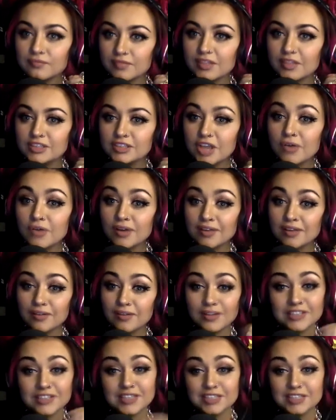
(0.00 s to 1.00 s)
Totally.
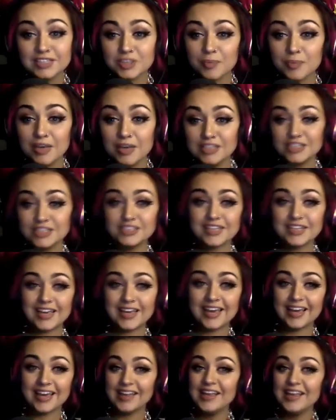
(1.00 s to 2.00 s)
Well, that's amazing to
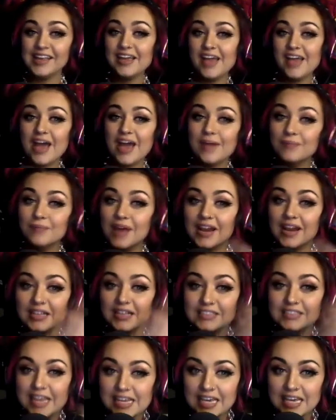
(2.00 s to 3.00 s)
hear. And I
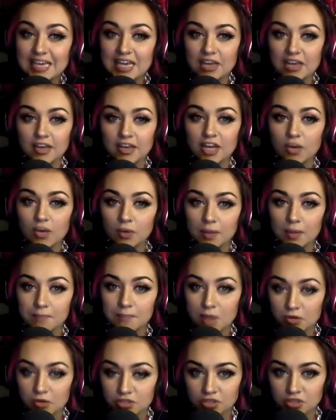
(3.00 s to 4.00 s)
take it, you know, like
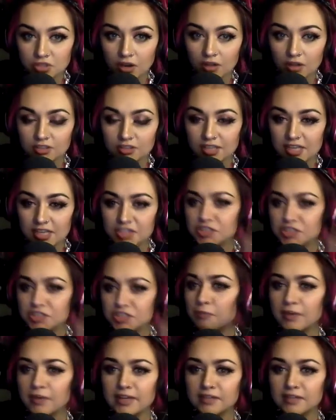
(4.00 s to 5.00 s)
most artists, you've
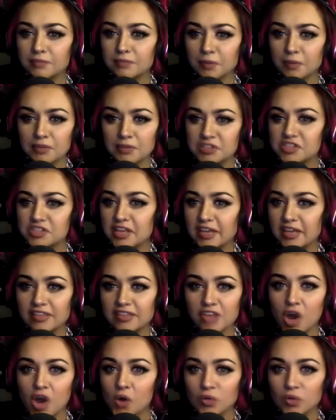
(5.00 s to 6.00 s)
been probably singing
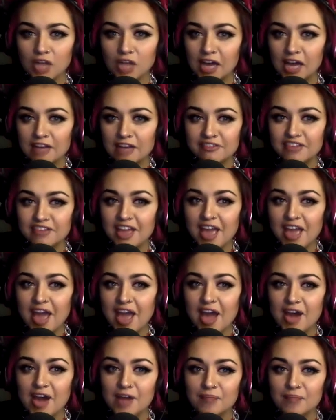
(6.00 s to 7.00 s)
your whole life.
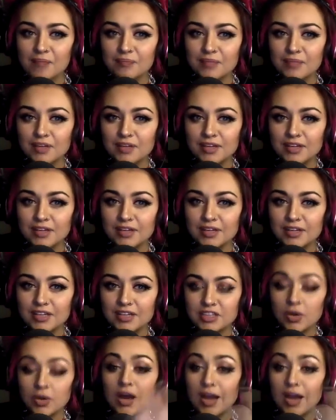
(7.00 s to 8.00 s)

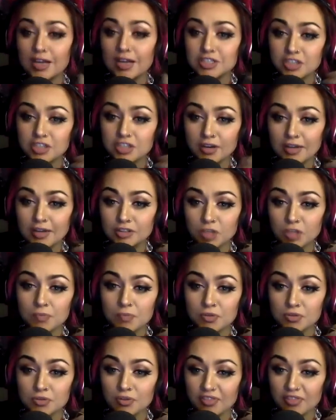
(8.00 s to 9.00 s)
So I started out doing
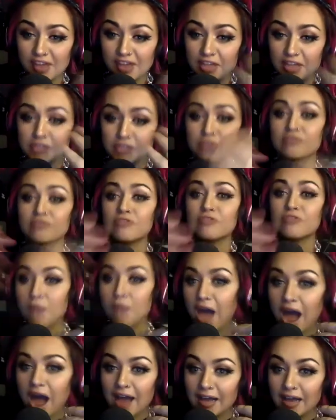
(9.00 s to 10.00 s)
musical theatre, and from that, I